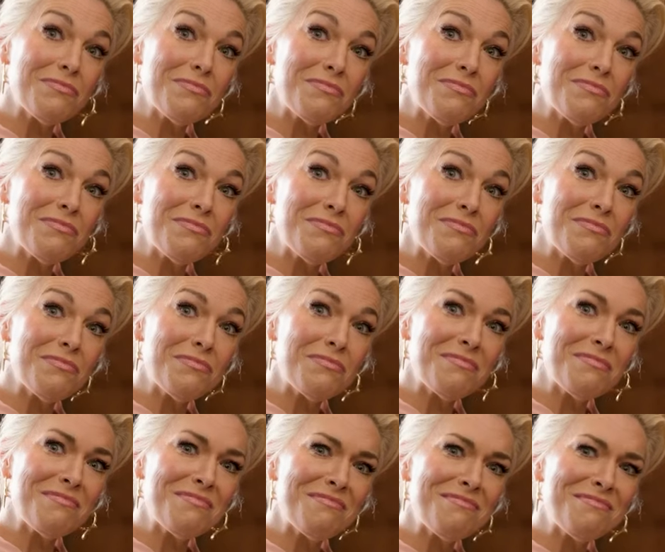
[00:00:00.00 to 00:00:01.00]

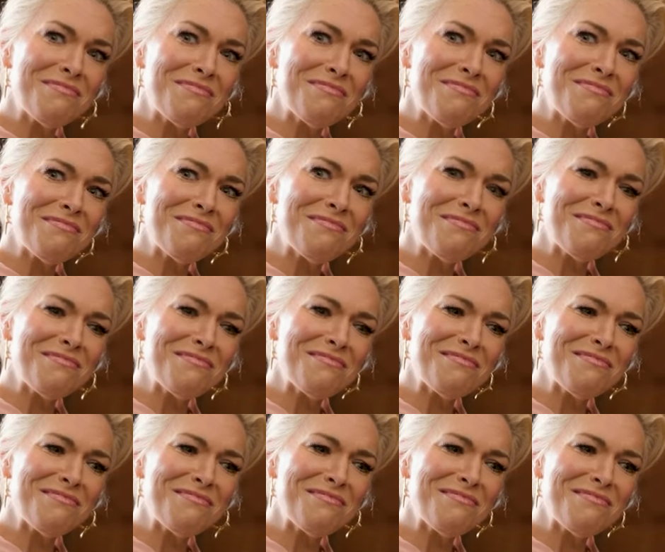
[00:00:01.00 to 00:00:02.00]

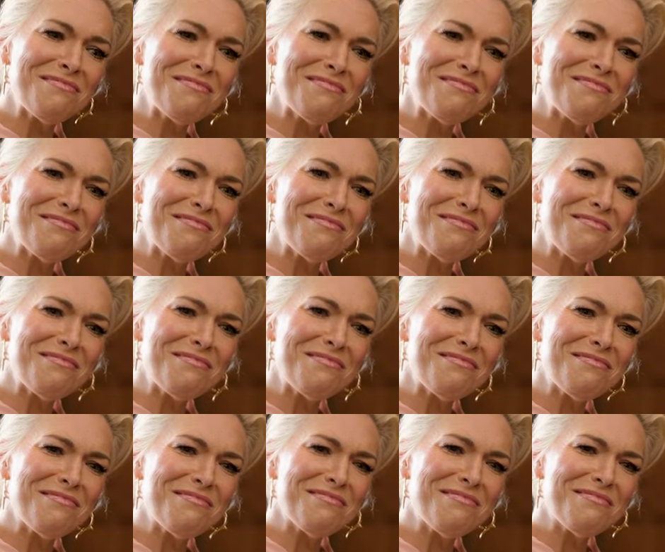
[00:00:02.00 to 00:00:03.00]
(silence)